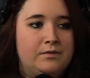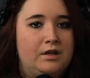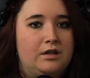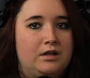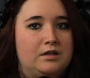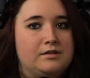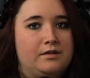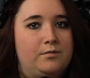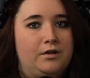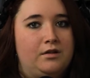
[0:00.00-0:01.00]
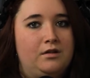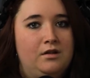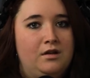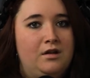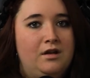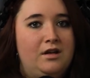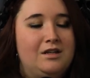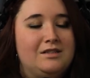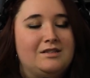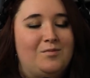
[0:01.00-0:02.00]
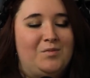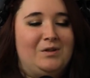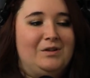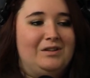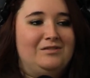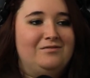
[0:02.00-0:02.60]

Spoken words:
And I think it's gonna be good.